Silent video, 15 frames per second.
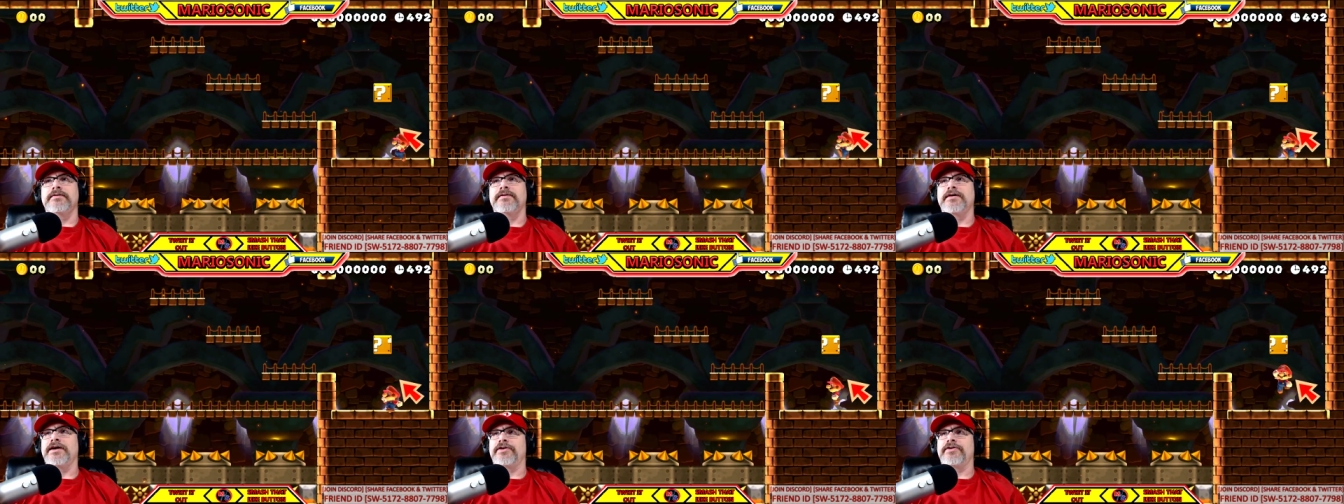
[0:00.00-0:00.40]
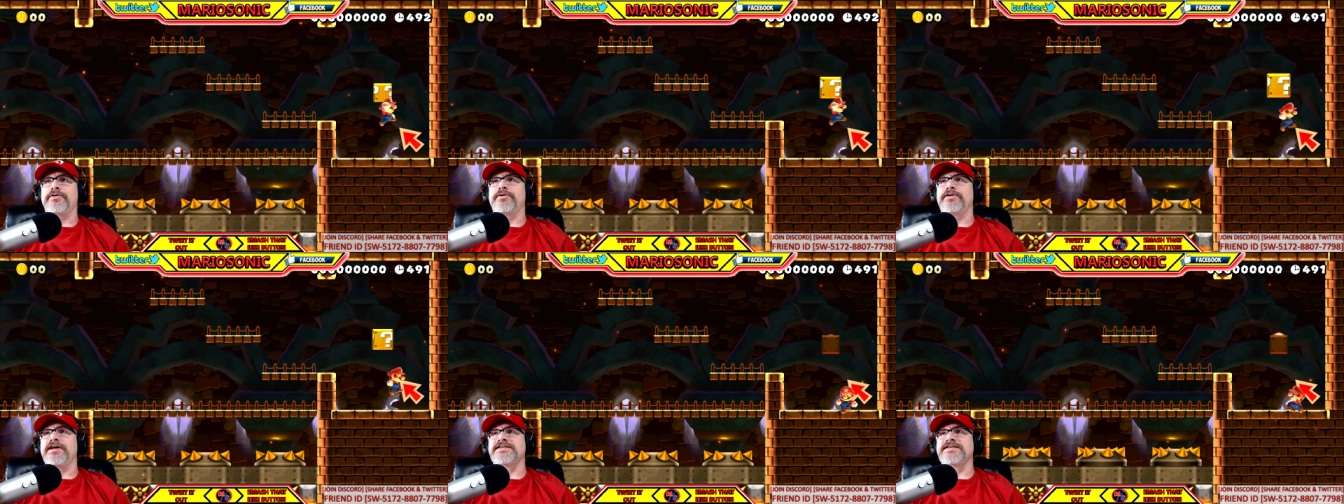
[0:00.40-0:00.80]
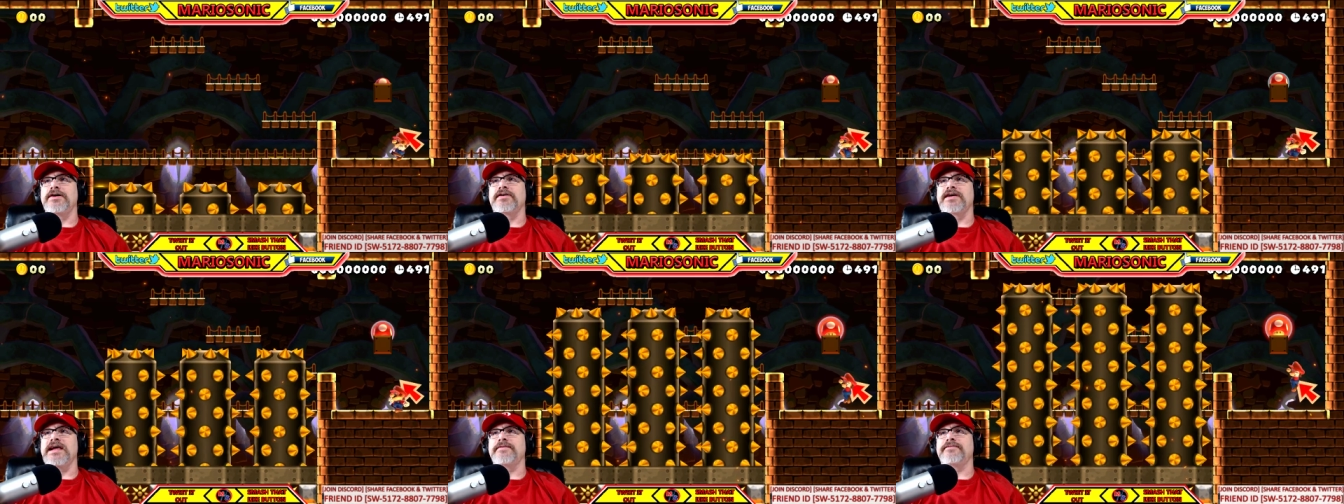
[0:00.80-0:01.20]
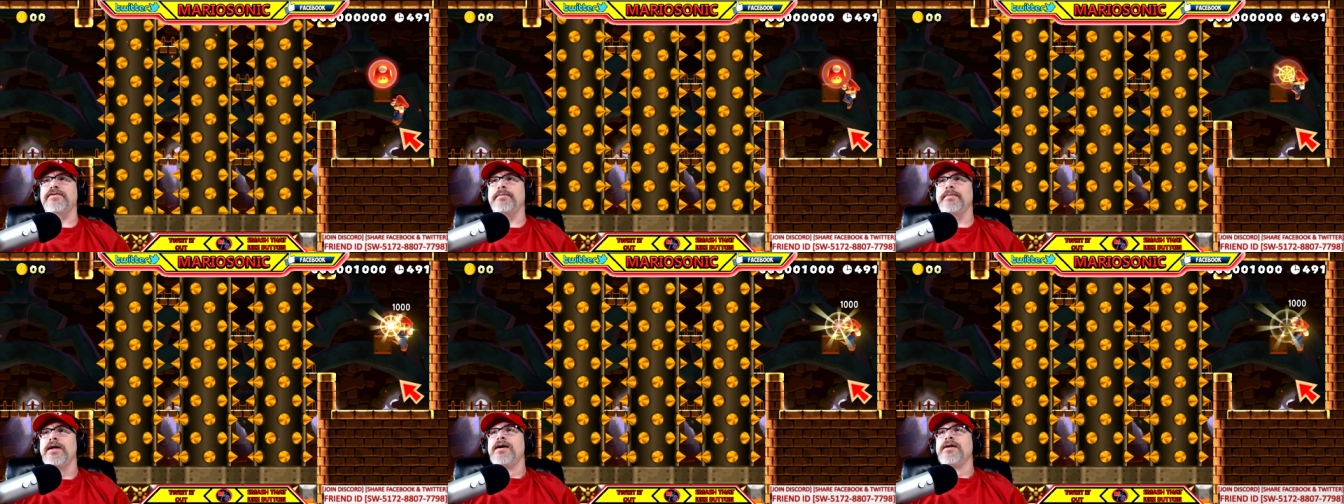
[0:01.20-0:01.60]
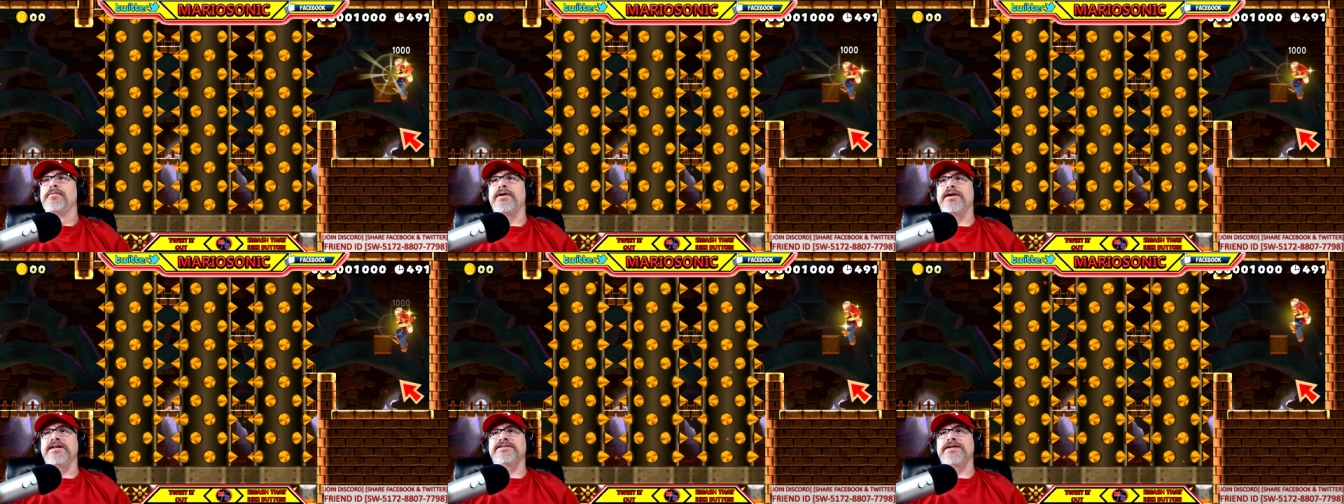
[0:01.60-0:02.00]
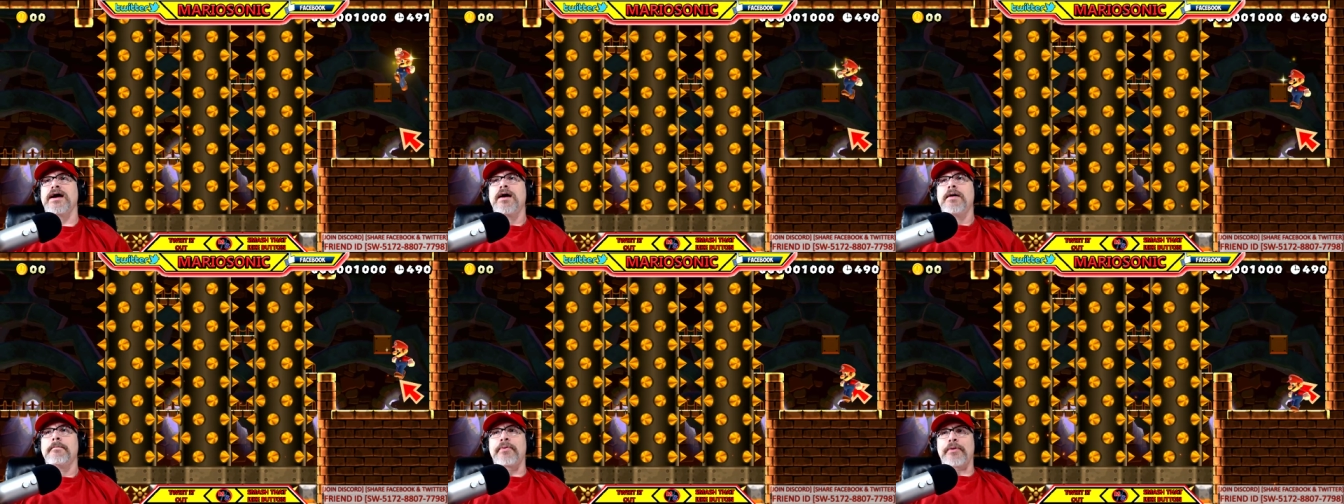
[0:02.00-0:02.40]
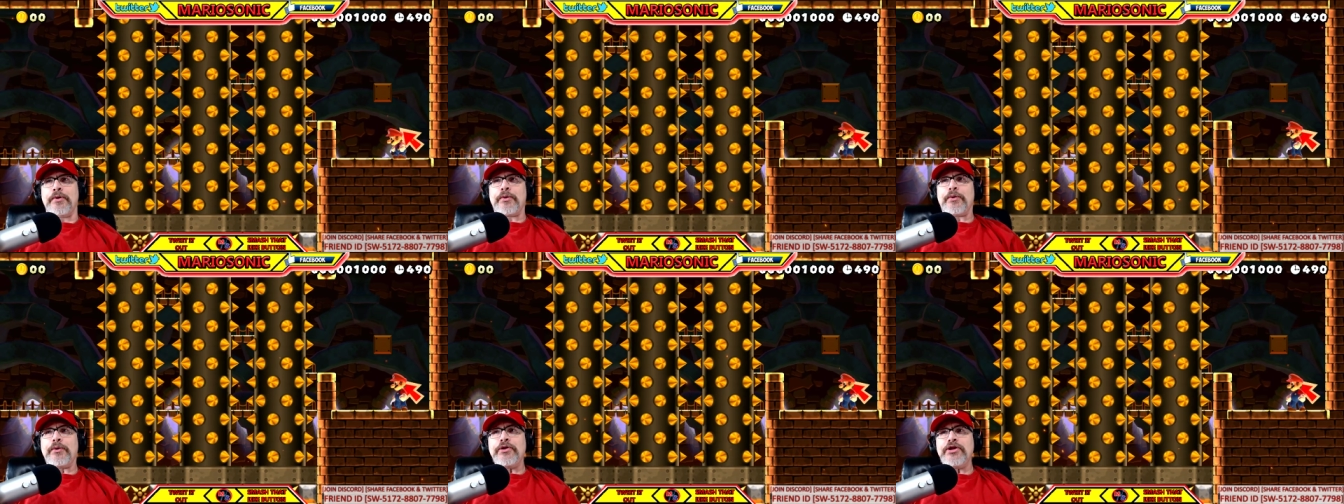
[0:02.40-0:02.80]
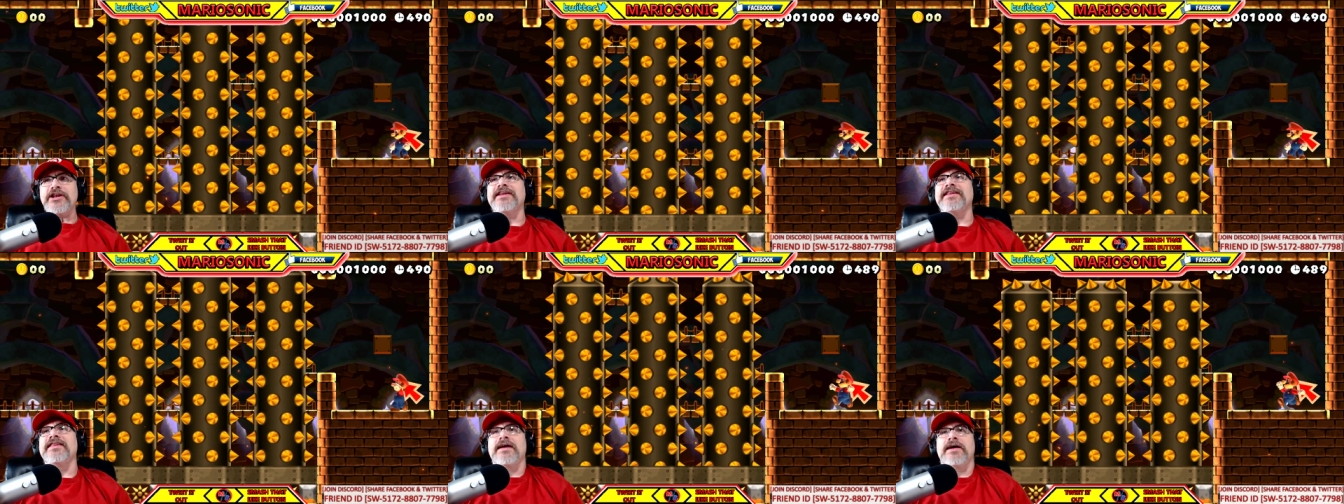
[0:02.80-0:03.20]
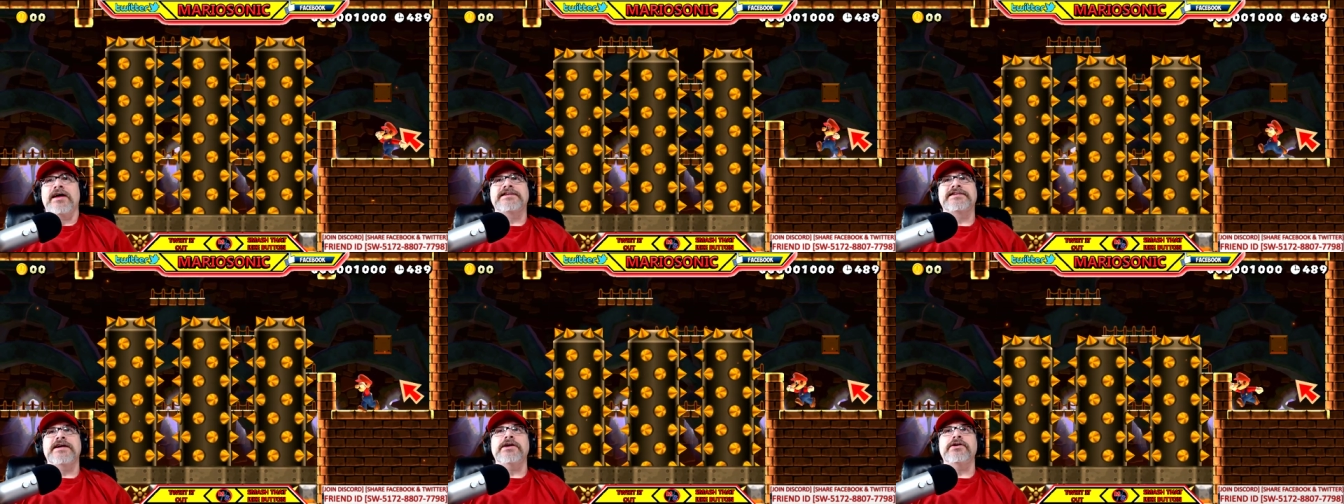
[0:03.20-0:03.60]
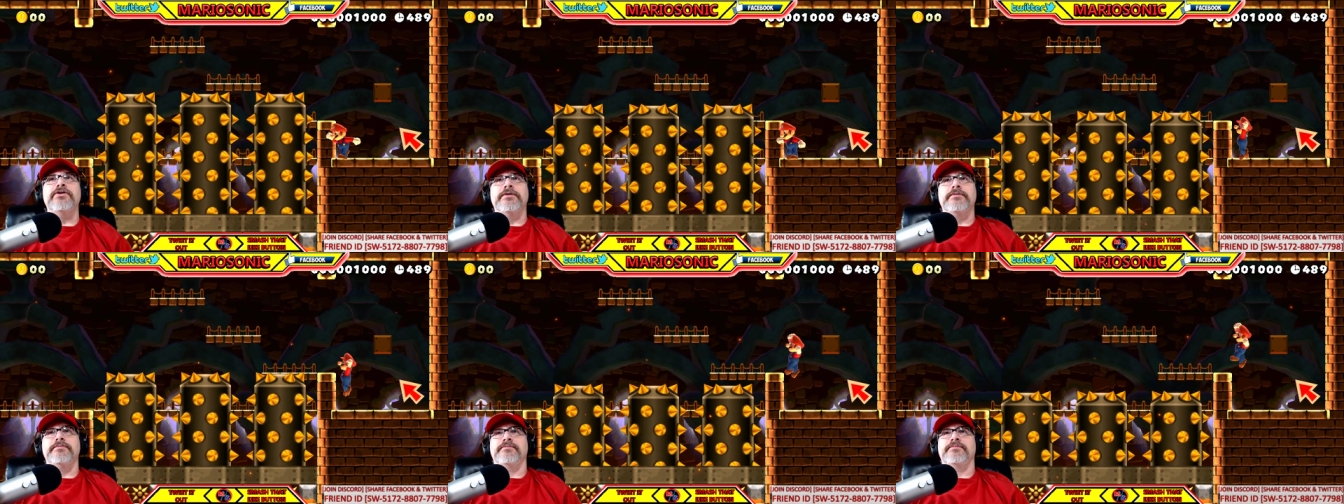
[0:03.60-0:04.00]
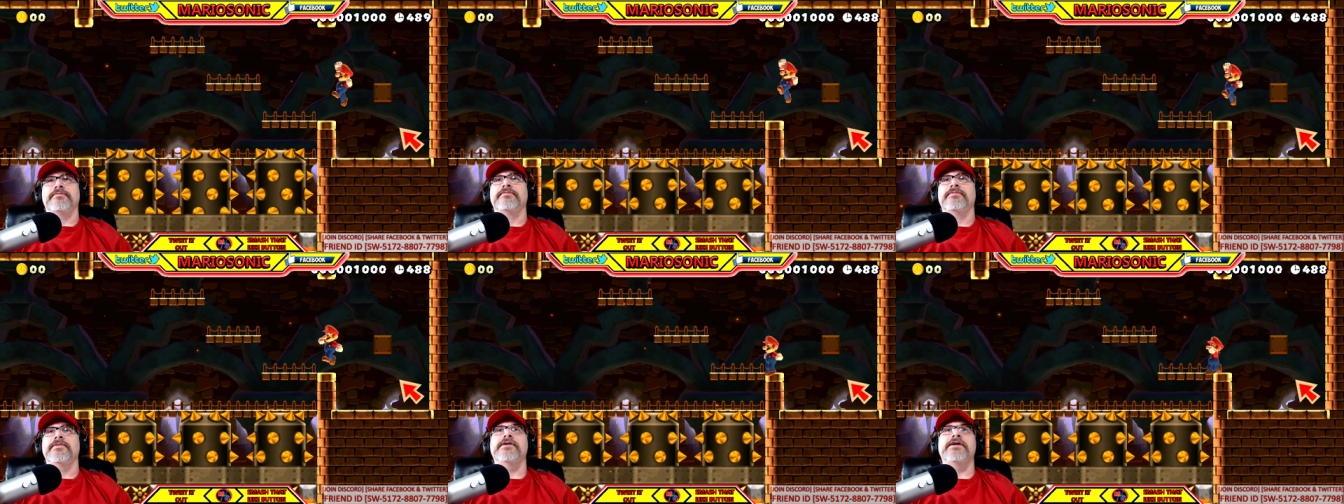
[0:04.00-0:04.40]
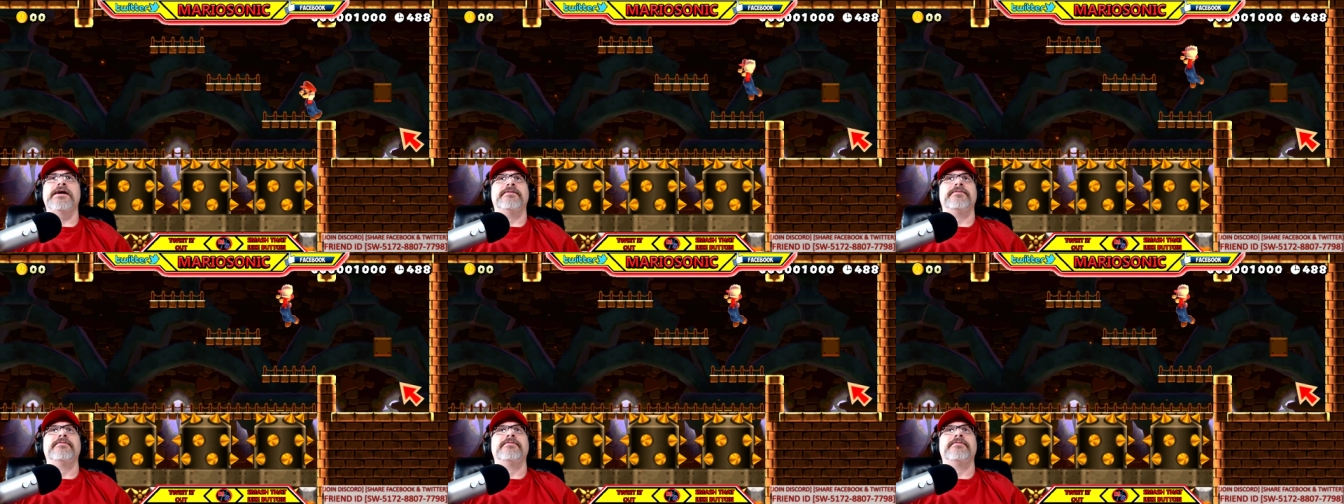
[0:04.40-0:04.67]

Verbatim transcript: I don't know where that sound came from, but it's a... That's how you do it. Okay.